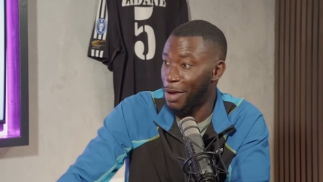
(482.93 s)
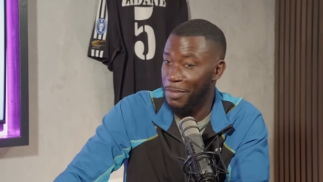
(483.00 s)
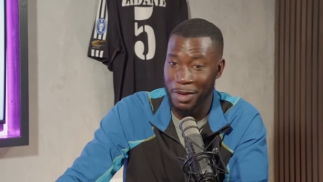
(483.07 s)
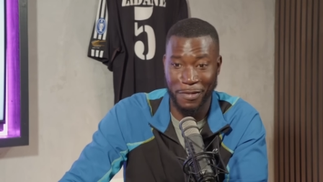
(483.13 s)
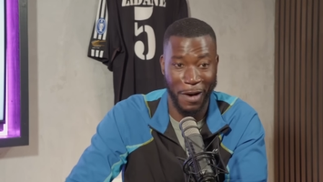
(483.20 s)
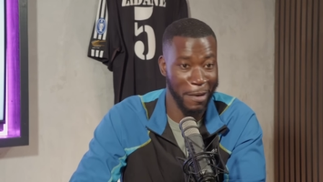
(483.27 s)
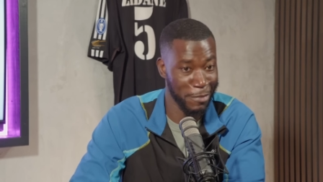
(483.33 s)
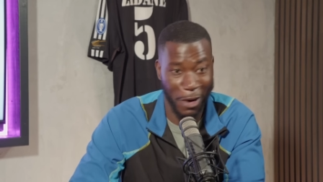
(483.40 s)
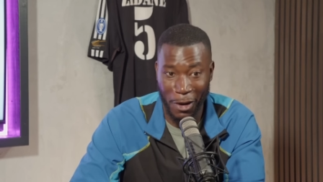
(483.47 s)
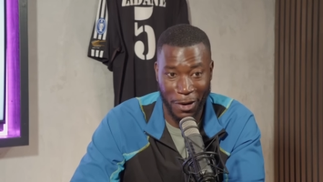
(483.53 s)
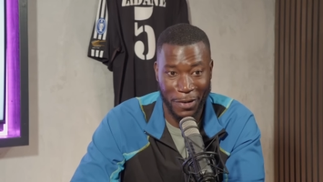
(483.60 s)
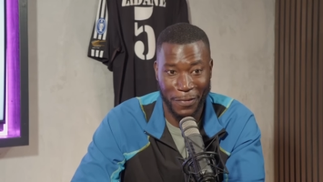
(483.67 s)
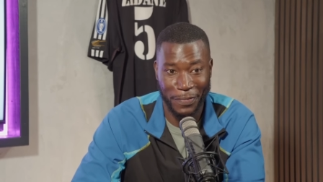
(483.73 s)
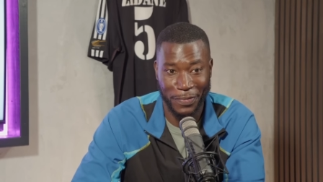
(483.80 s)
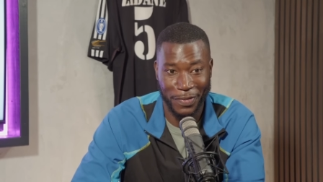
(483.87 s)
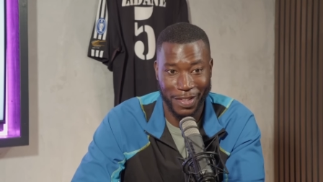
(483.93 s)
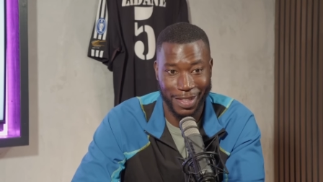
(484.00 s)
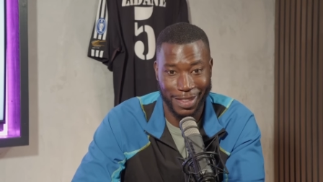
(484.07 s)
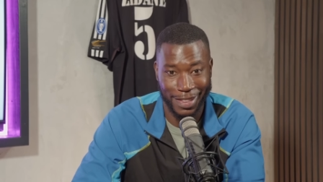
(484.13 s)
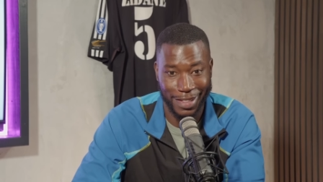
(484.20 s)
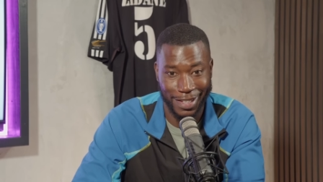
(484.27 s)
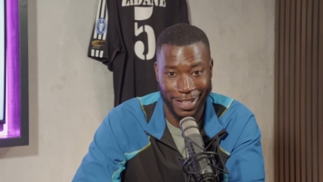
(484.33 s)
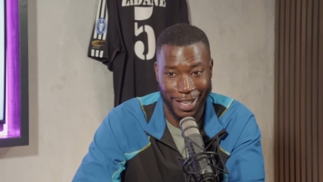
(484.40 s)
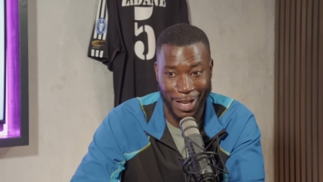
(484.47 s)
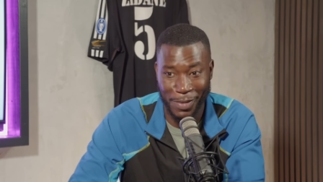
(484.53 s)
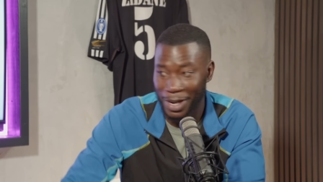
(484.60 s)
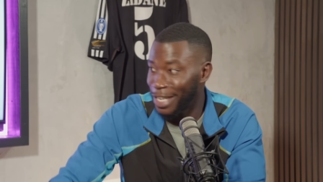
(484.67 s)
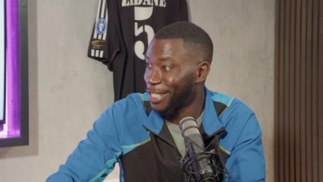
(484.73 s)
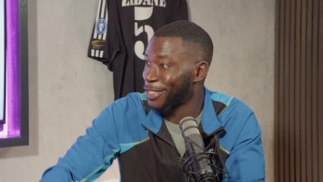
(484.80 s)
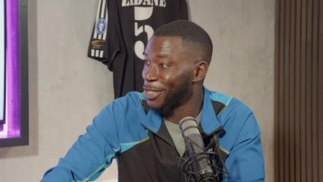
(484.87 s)
me if I'm wrong, he
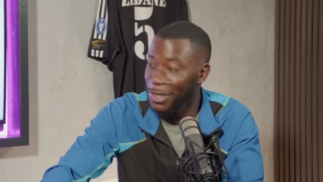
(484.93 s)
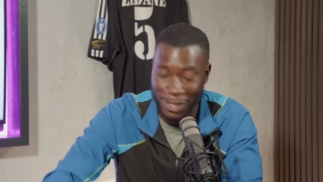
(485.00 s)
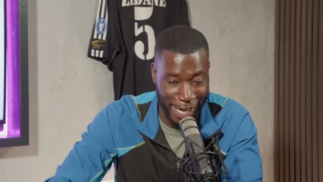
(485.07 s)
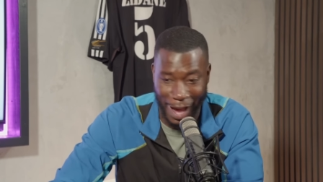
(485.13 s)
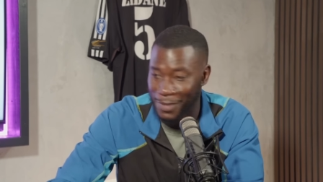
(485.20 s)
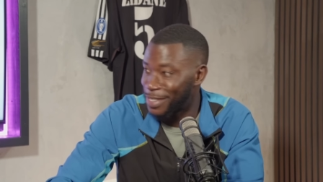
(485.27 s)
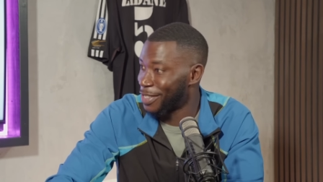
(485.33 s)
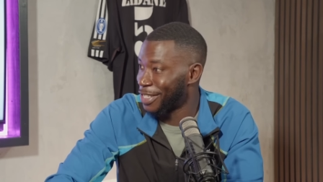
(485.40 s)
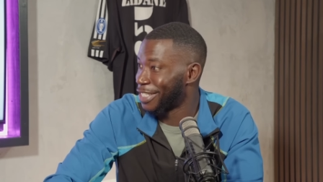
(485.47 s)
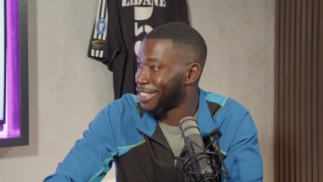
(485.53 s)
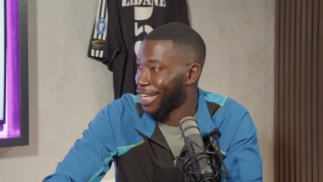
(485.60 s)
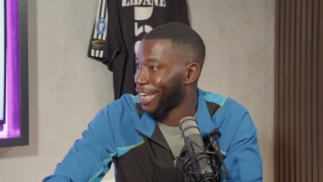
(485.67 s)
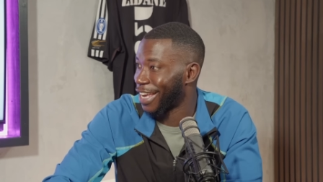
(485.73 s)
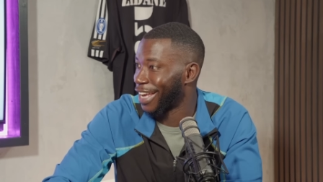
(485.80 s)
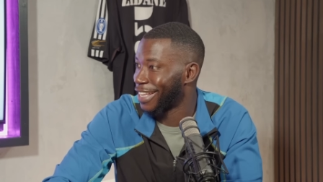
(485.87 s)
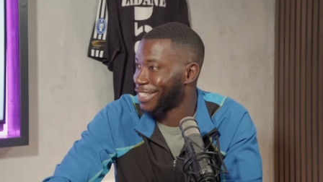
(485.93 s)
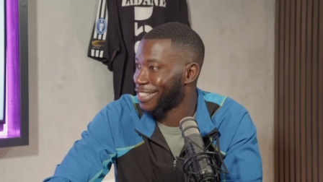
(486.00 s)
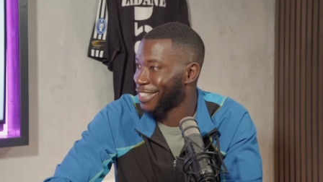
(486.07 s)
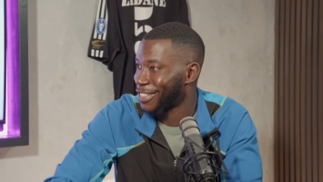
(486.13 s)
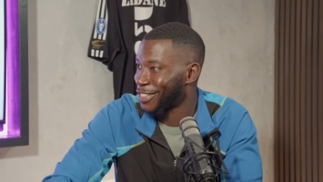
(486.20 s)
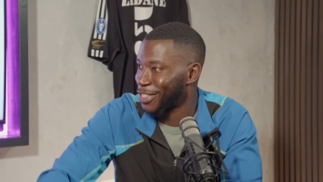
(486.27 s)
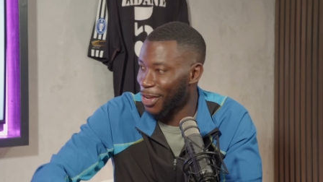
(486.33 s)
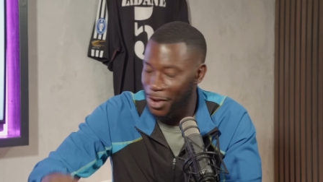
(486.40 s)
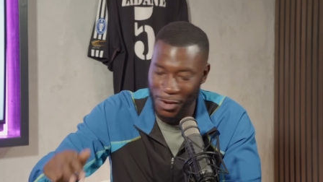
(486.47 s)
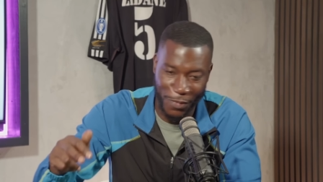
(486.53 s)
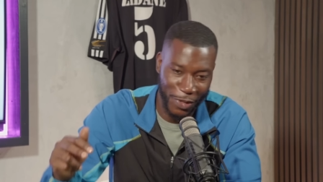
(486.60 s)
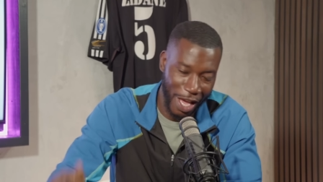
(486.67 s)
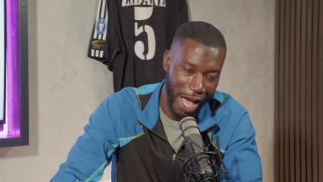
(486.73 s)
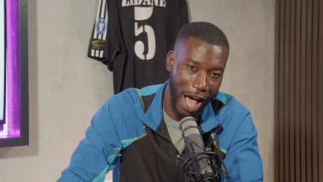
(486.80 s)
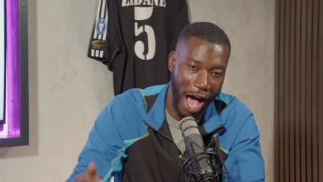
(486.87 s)
won it two times in yes, the decade. He did. So he
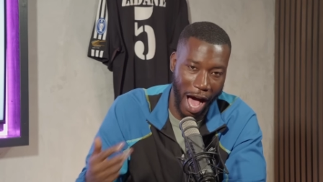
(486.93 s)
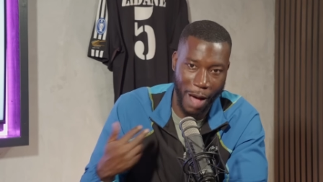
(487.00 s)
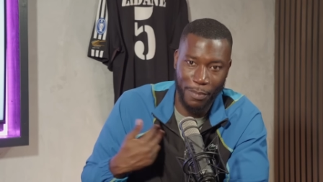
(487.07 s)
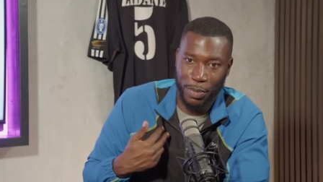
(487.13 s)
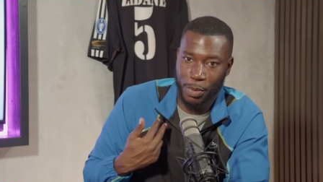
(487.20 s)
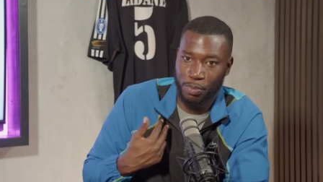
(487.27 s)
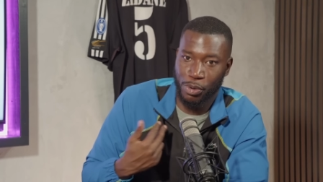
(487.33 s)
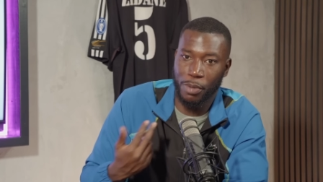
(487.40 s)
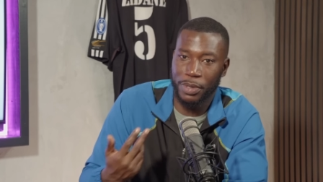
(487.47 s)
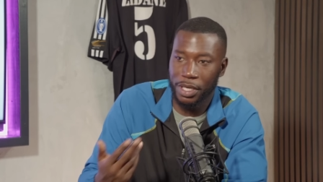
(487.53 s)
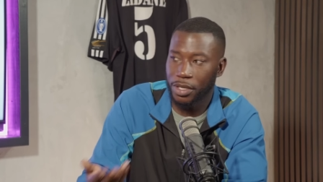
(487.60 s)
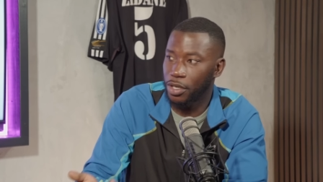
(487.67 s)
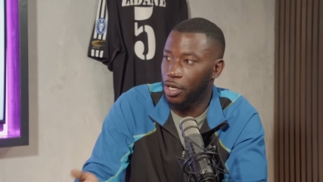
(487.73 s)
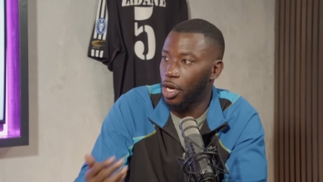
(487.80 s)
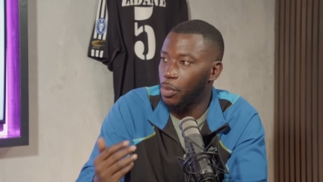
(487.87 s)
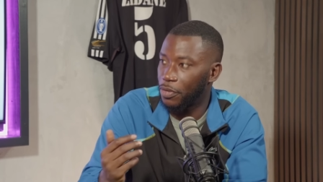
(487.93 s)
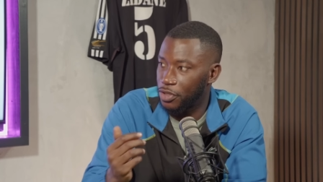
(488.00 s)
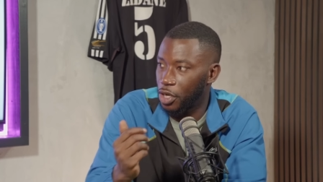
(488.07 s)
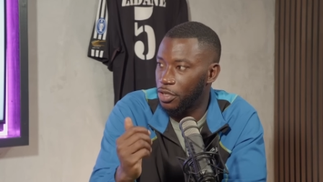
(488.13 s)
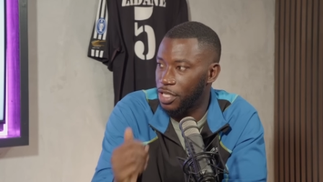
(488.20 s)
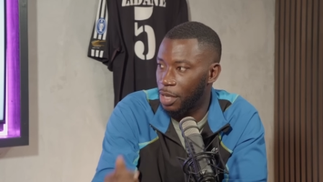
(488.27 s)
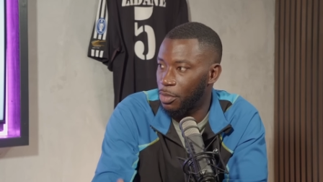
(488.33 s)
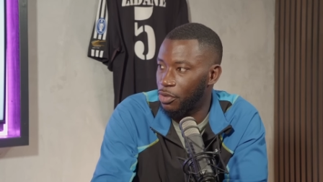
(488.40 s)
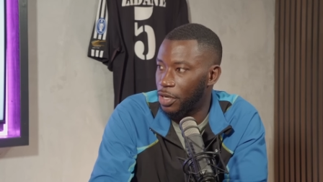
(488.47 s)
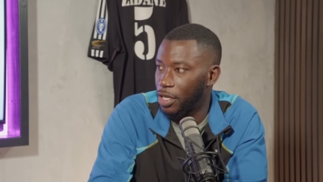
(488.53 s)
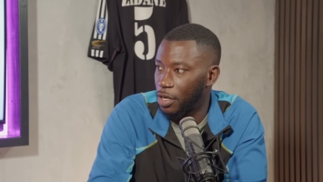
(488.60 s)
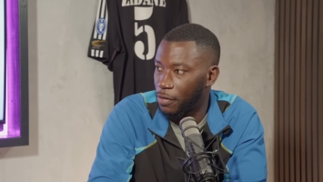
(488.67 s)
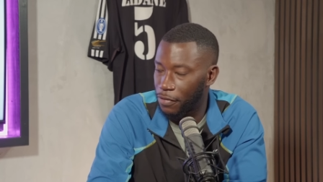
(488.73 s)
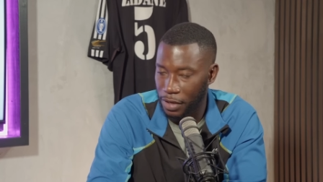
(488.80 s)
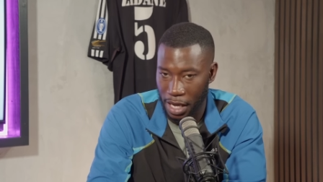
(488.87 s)
did. I'm probably going to go with Jose
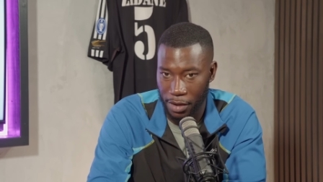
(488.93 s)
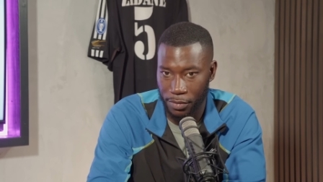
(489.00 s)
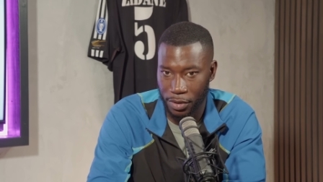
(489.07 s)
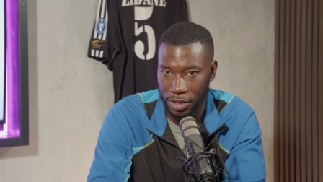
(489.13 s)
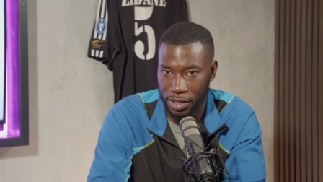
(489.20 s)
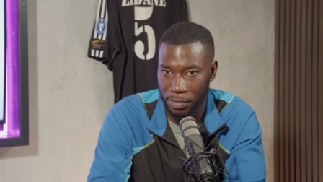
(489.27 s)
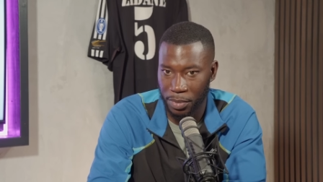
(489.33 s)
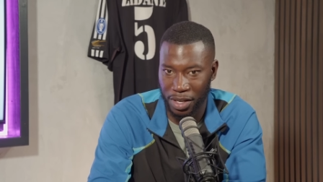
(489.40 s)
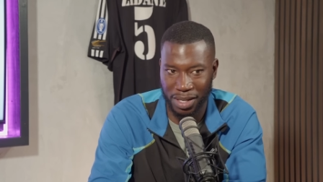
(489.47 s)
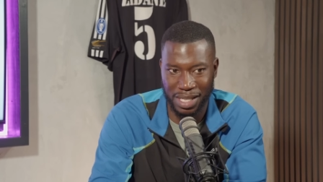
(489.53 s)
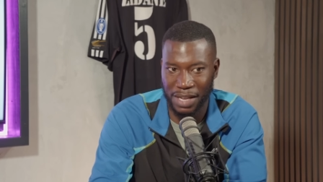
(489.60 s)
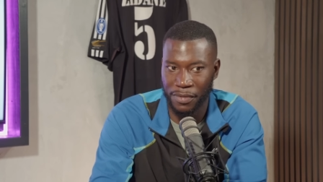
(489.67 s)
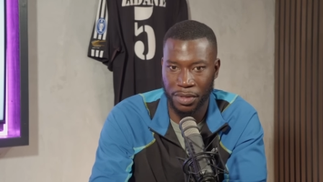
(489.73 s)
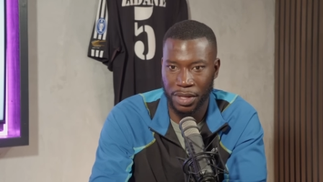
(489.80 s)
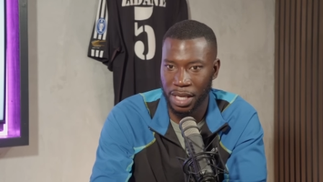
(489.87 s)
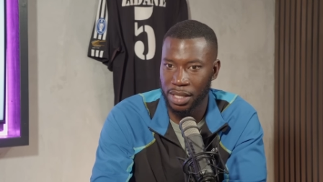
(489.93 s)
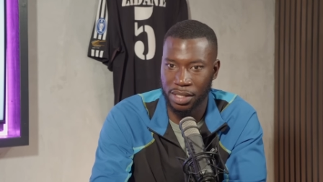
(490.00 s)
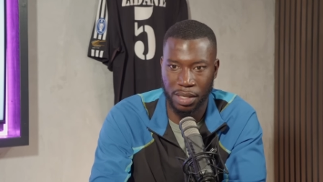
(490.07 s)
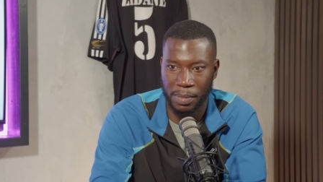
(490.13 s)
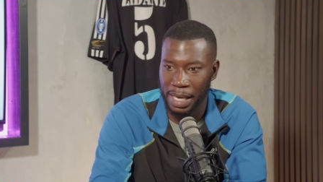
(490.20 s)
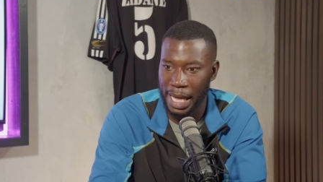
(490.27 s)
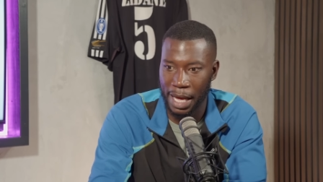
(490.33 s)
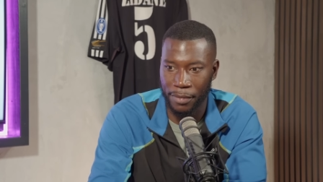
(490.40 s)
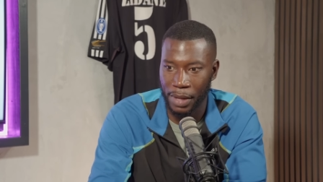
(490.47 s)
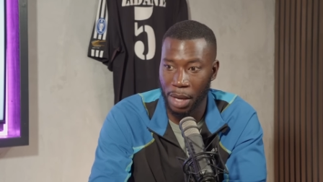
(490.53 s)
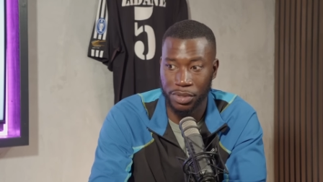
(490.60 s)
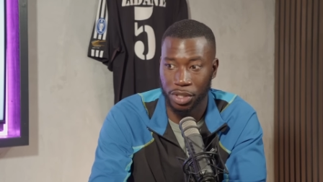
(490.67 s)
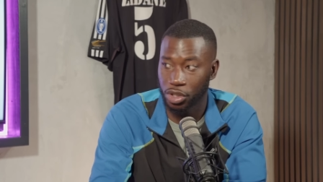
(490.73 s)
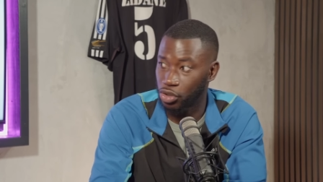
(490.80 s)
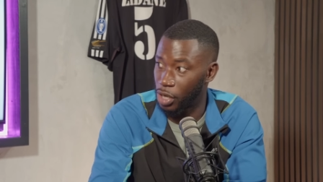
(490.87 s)
Mourinho for mm-hmm. that reason because even the Inter Milan, that
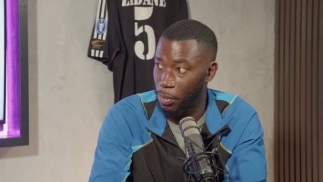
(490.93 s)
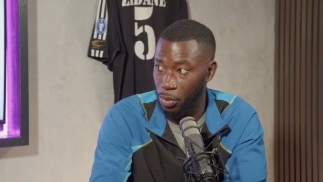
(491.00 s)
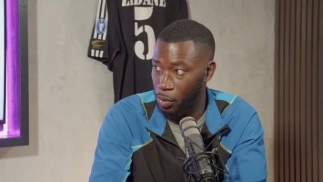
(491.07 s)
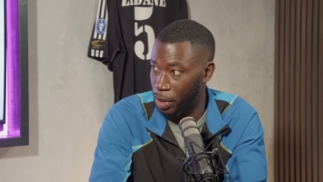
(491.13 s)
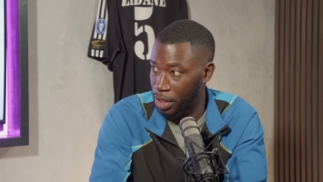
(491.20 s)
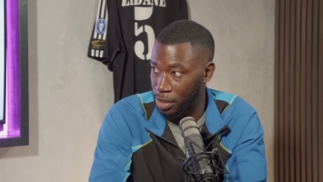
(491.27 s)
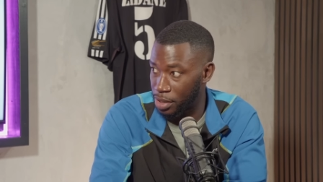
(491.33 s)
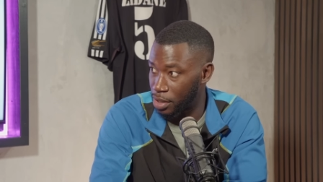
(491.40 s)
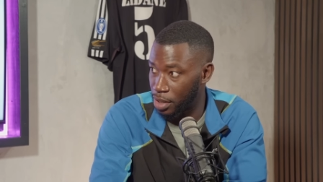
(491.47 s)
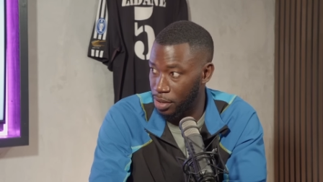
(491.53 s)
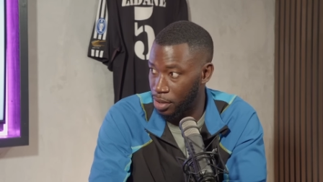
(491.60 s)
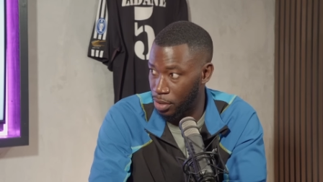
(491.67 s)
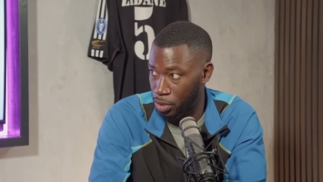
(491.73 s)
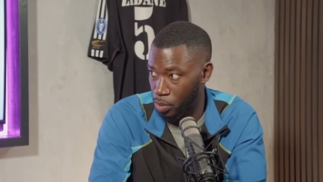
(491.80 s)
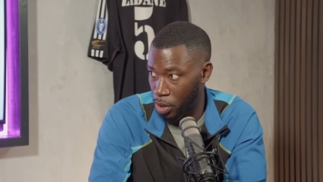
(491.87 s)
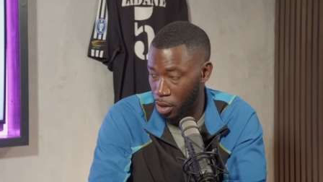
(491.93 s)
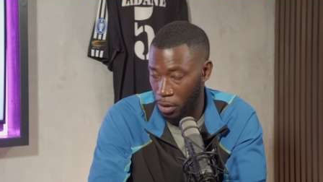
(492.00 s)
was a treble winning season as well.